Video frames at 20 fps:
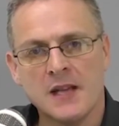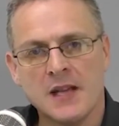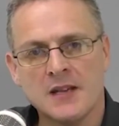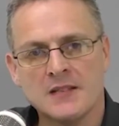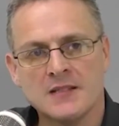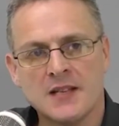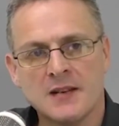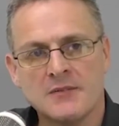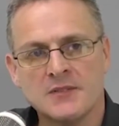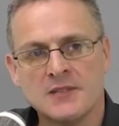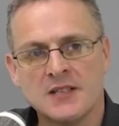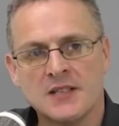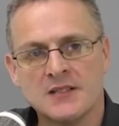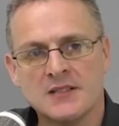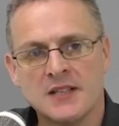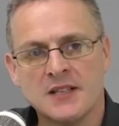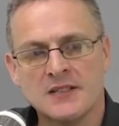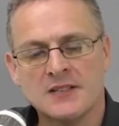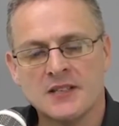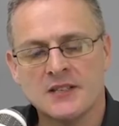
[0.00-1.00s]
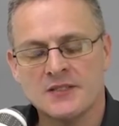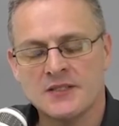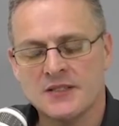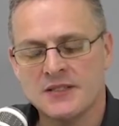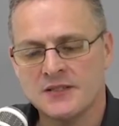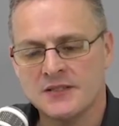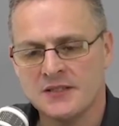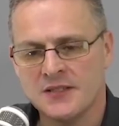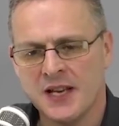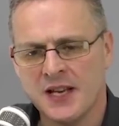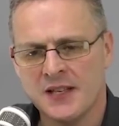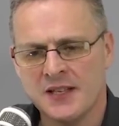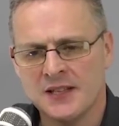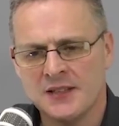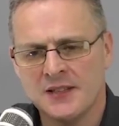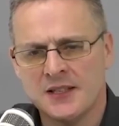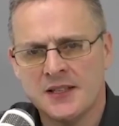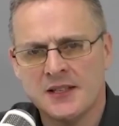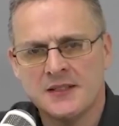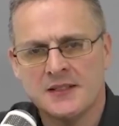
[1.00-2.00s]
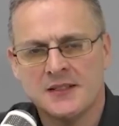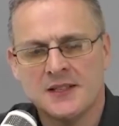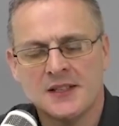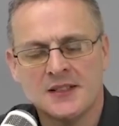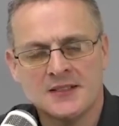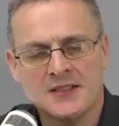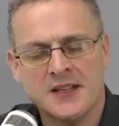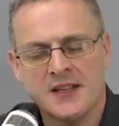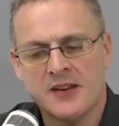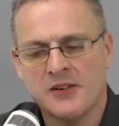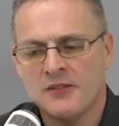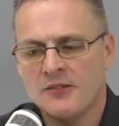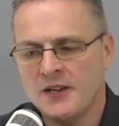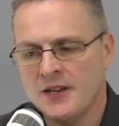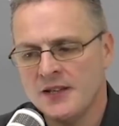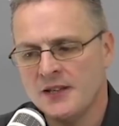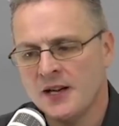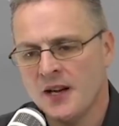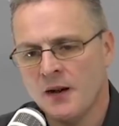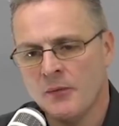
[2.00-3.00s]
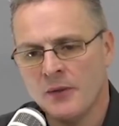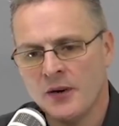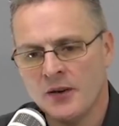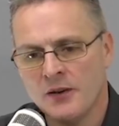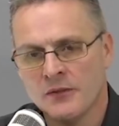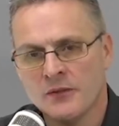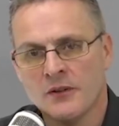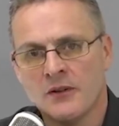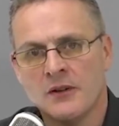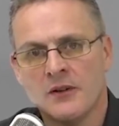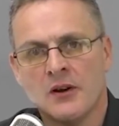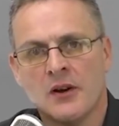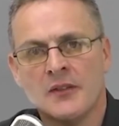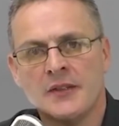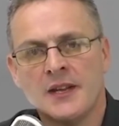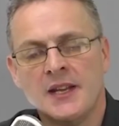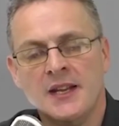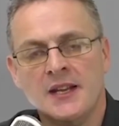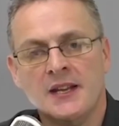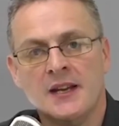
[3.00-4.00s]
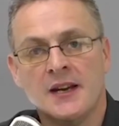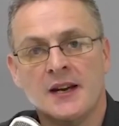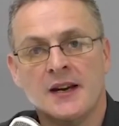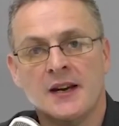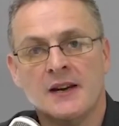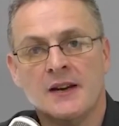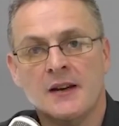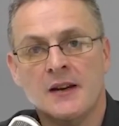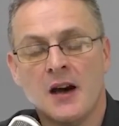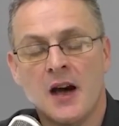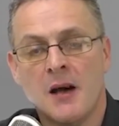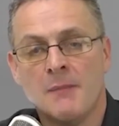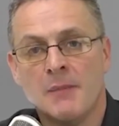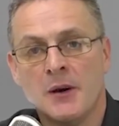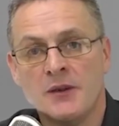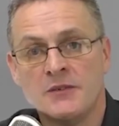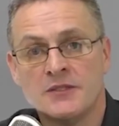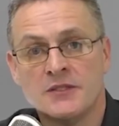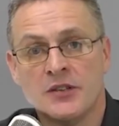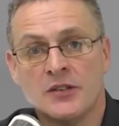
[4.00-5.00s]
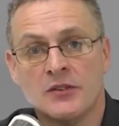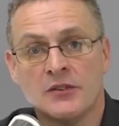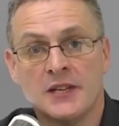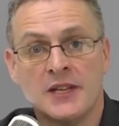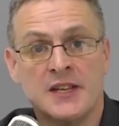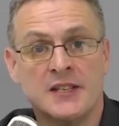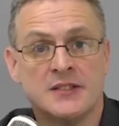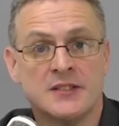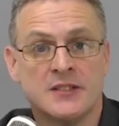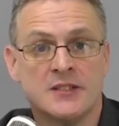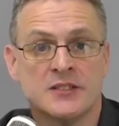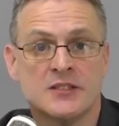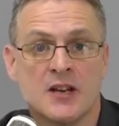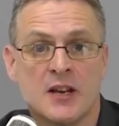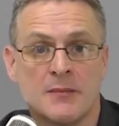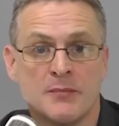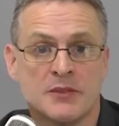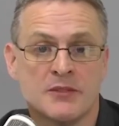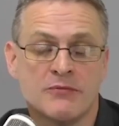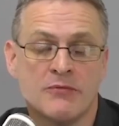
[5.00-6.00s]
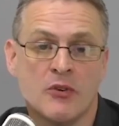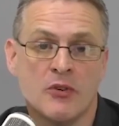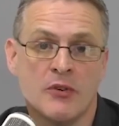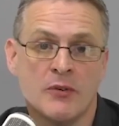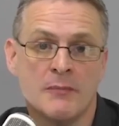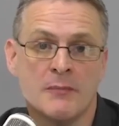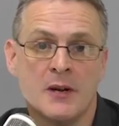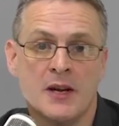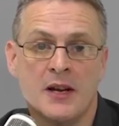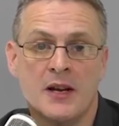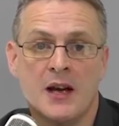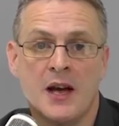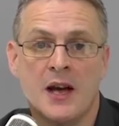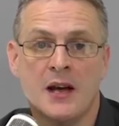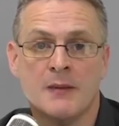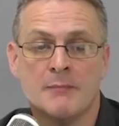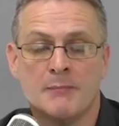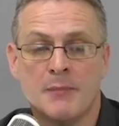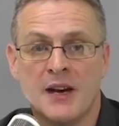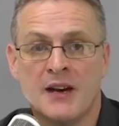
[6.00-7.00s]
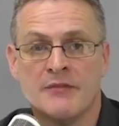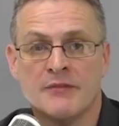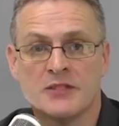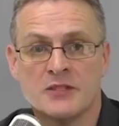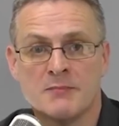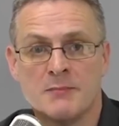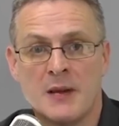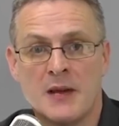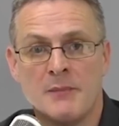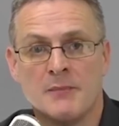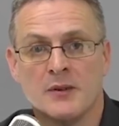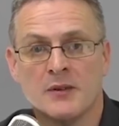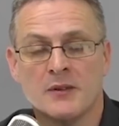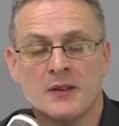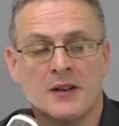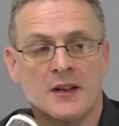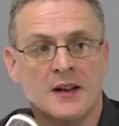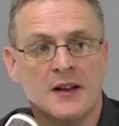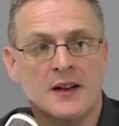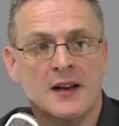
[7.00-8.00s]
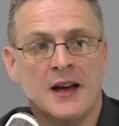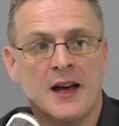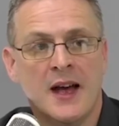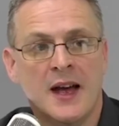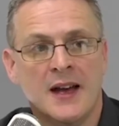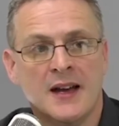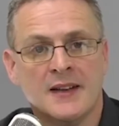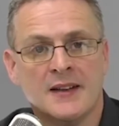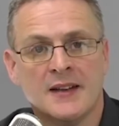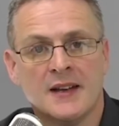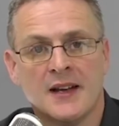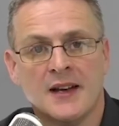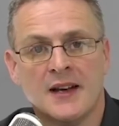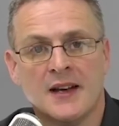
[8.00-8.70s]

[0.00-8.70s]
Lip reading: So that was yesterday. So Saturday, did I say that already? That I went I posted on the Eastern Cyprus Forum and Paphos people, and